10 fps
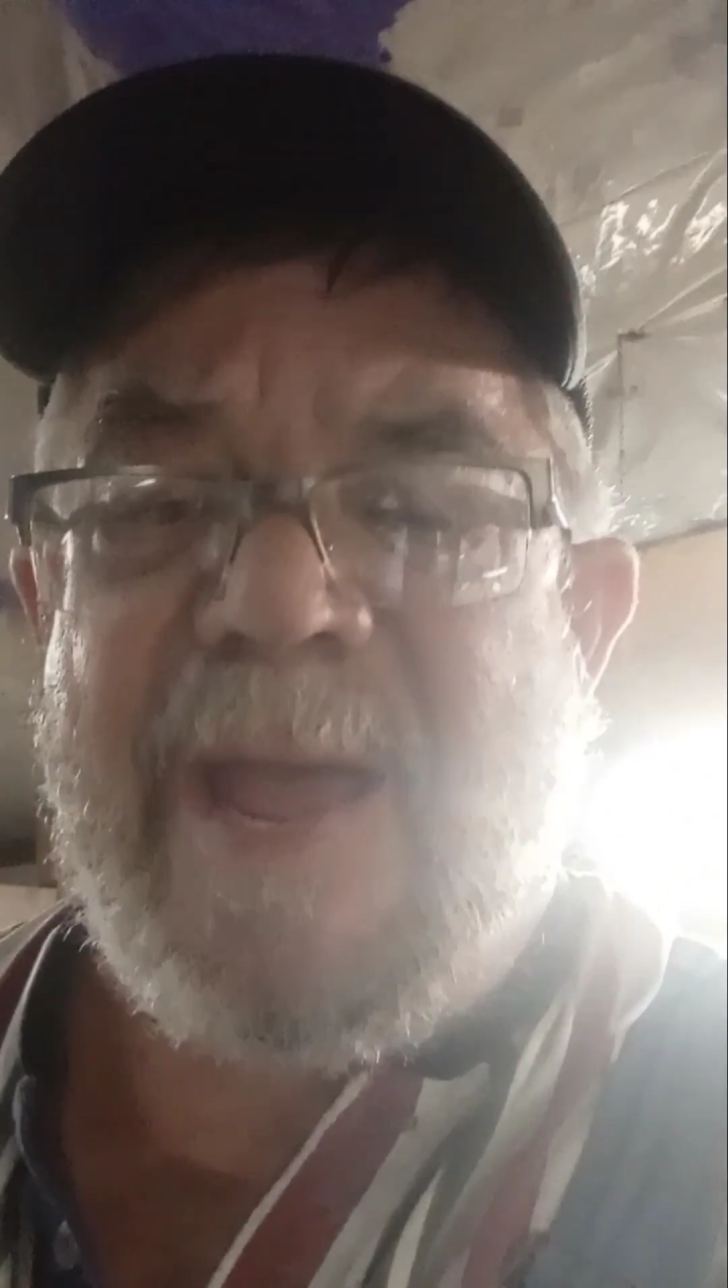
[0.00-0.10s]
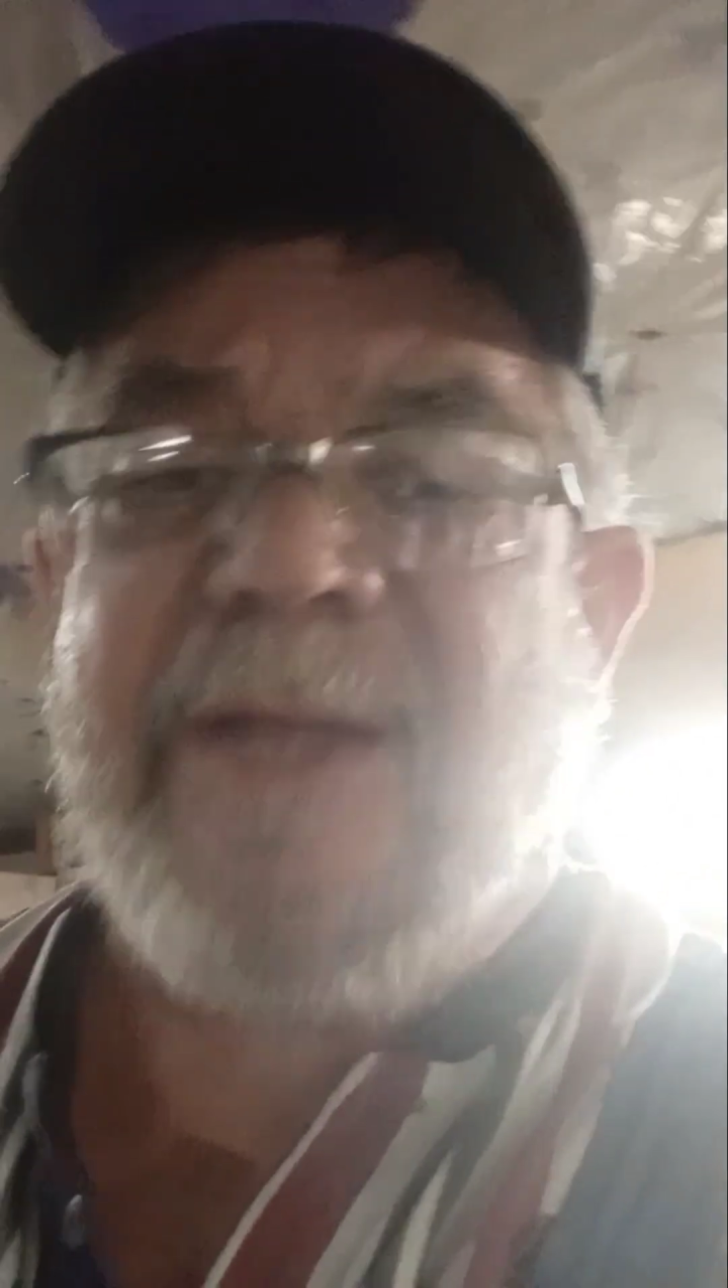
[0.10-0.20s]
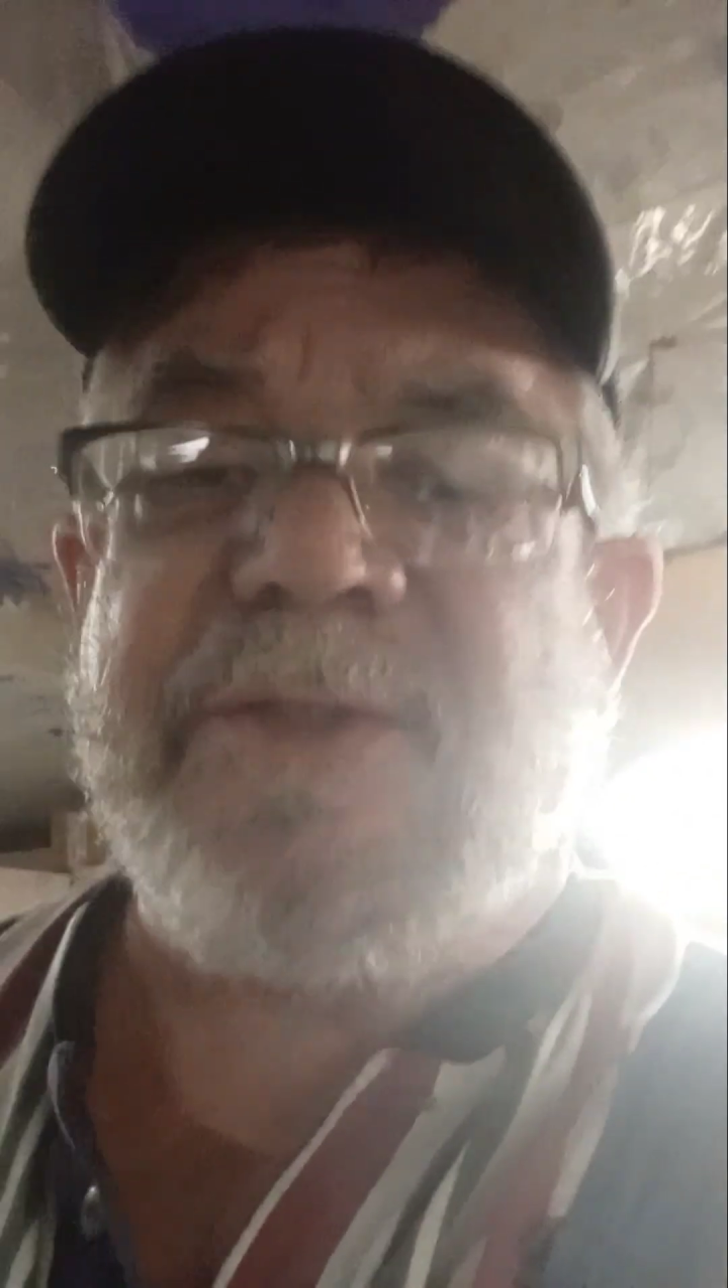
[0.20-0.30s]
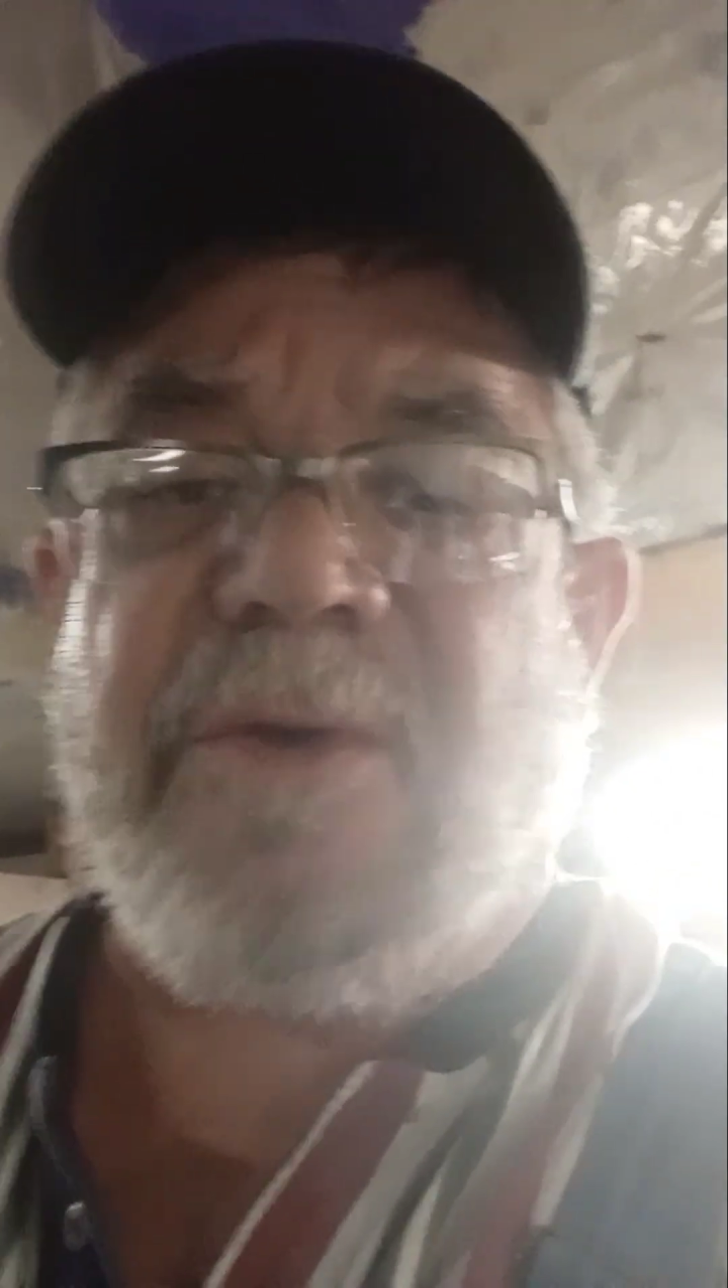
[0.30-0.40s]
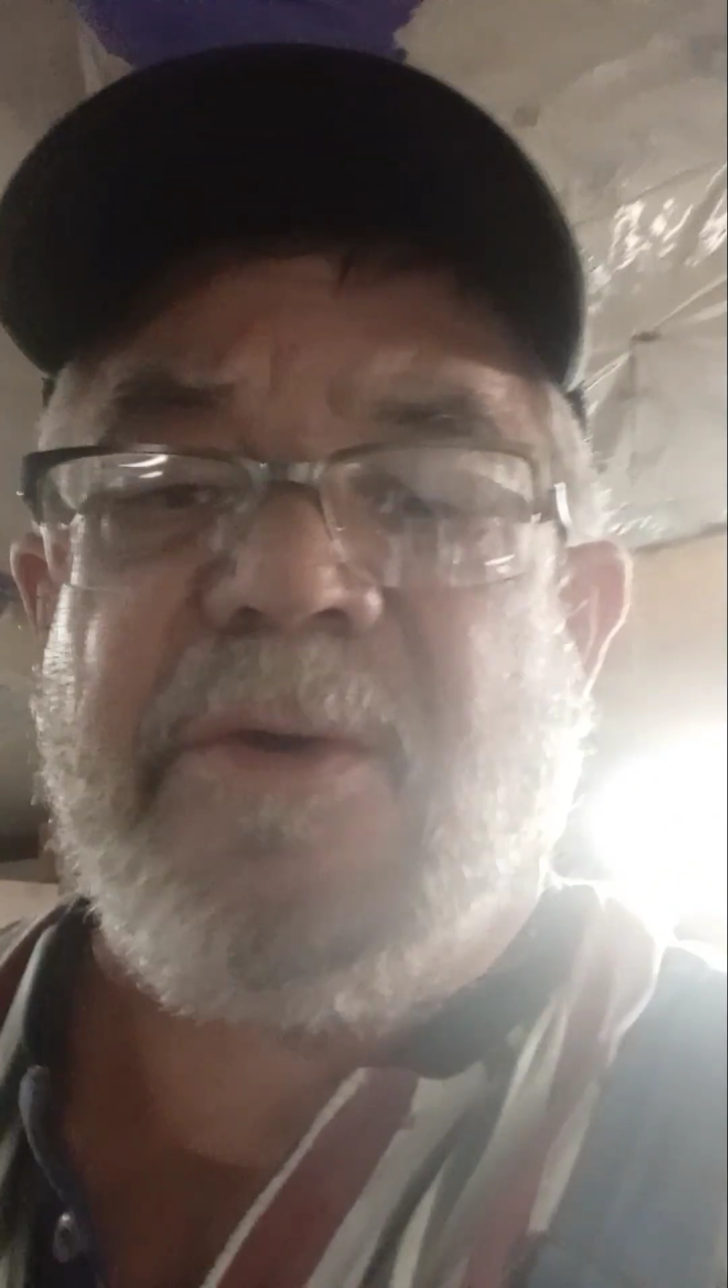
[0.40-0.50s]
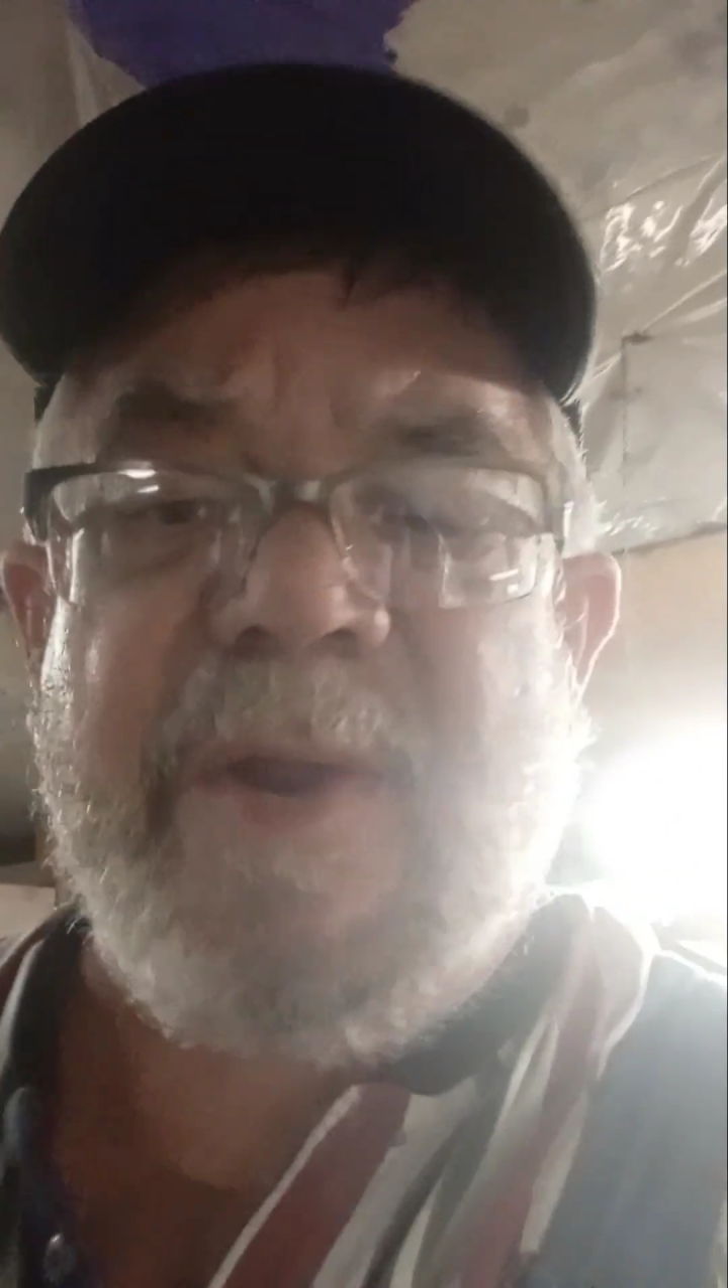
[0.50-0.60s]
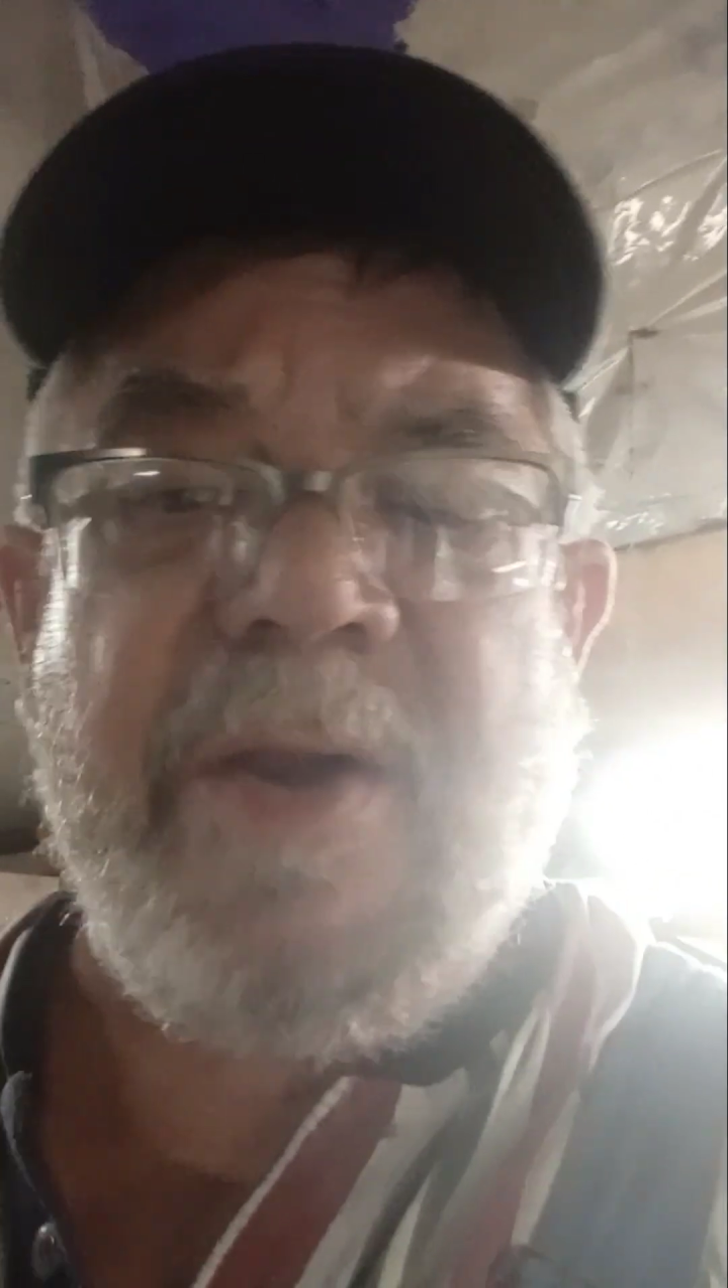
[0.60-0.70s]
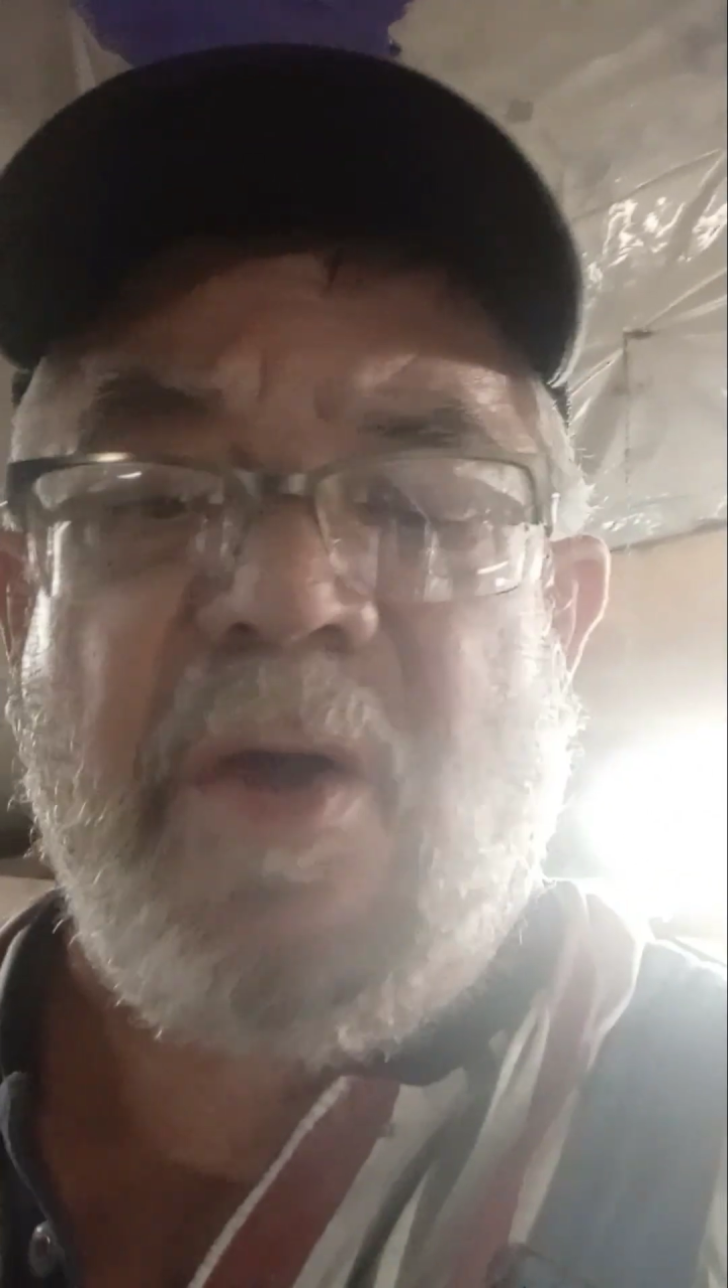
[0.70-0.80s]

answer and read